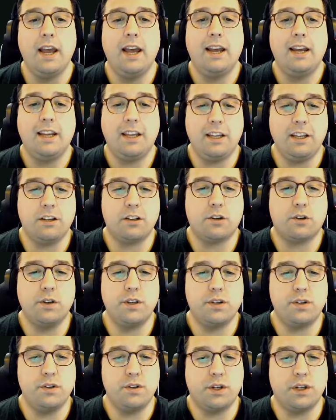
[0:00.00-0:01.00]
Each
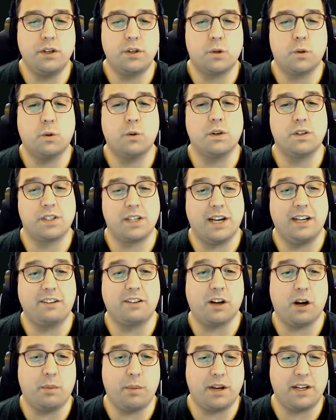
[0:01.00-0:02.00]
creature you control assigns
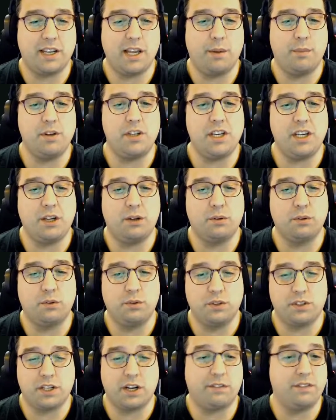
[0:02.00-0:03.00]
combat damage equal to
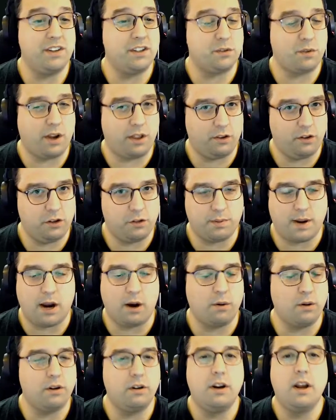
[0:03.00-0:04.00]
its toughness rather than its
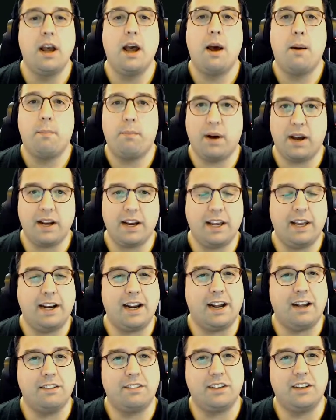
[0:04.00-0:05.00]
power, but it
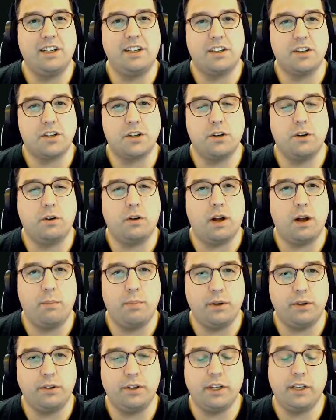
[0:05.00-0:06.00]
has an additional
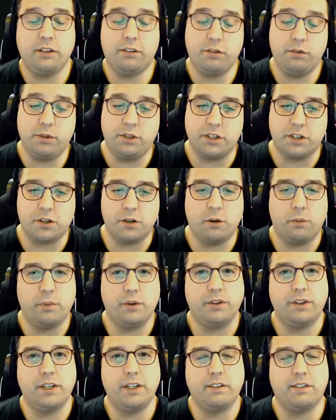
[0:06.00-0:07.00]
ability, 2 additional
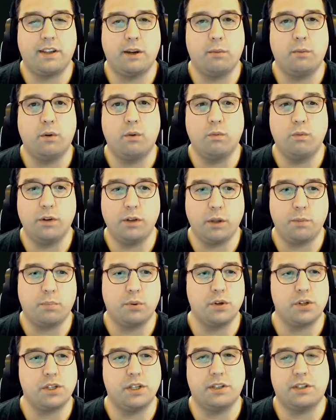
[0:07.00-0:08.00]
abilities that will really
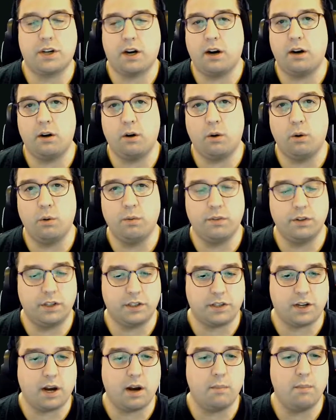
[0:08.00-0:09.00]
push this card over the
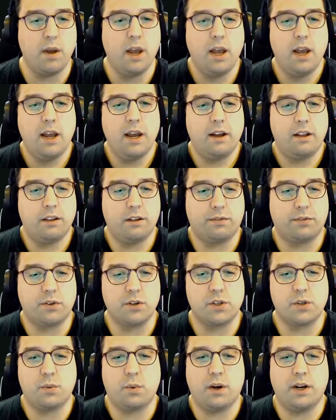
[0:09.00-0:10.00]
top. The
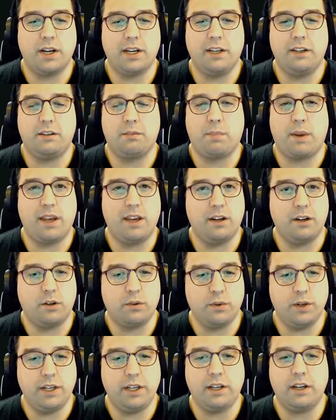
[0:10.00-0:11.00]
first one is pay a
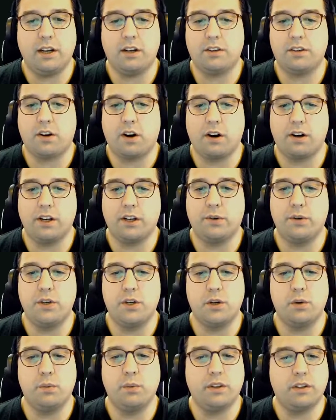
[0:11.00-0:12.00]
green. Target
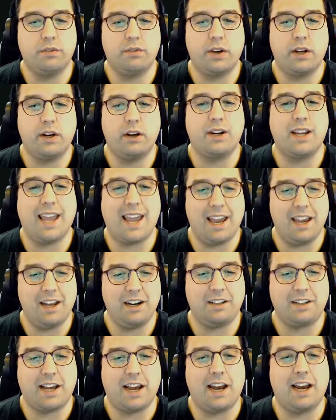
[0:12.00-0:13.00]
creature with Defender can
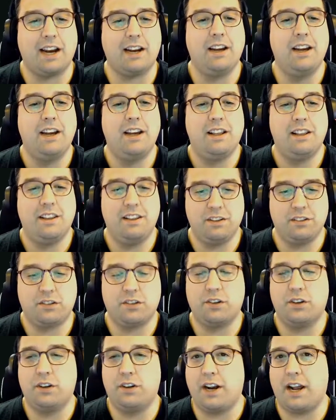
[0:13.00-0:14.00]
attack this
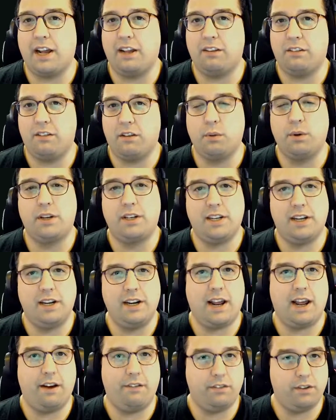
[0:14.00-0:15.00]
turn as though it didn't
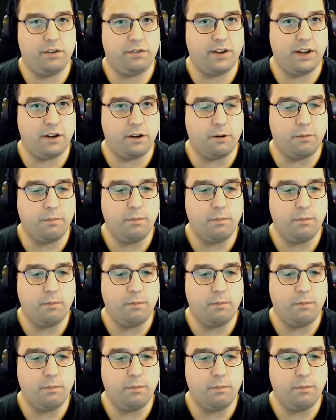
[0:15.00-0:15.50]
have Defender.